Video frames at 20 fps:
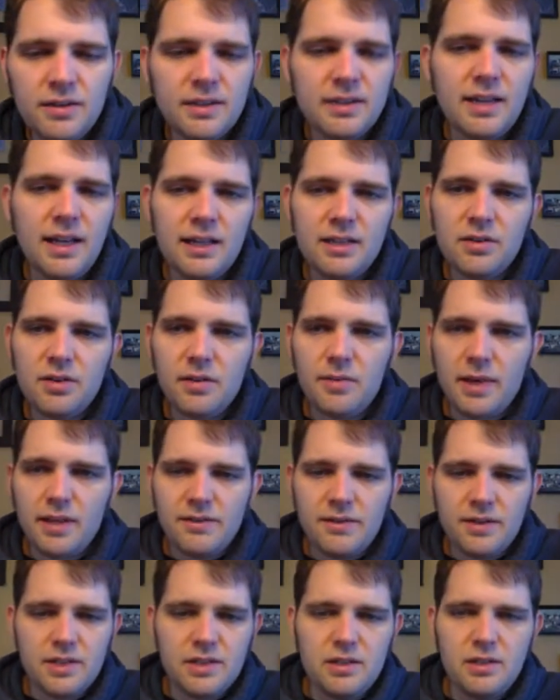that sort of
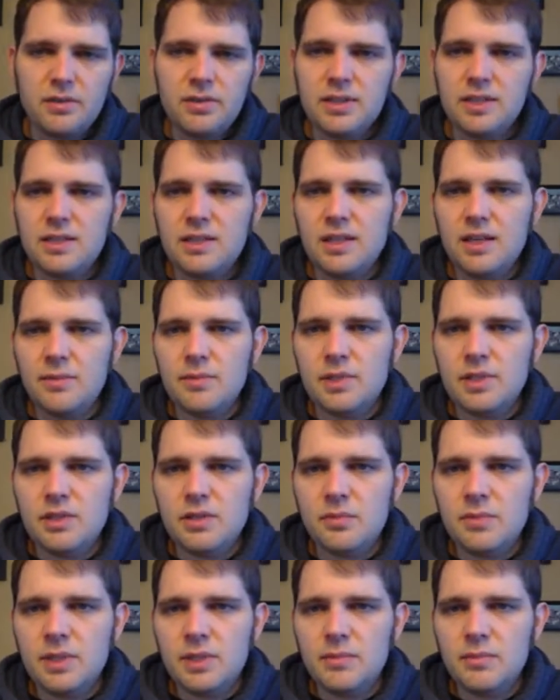pathfinding is always time
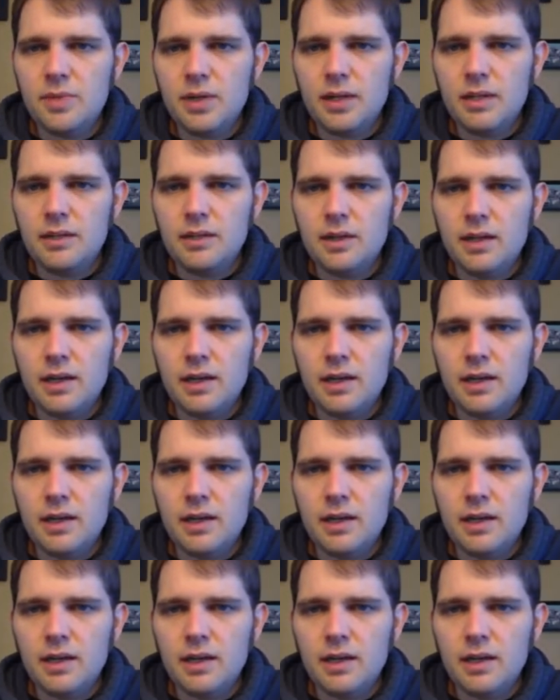consuming, but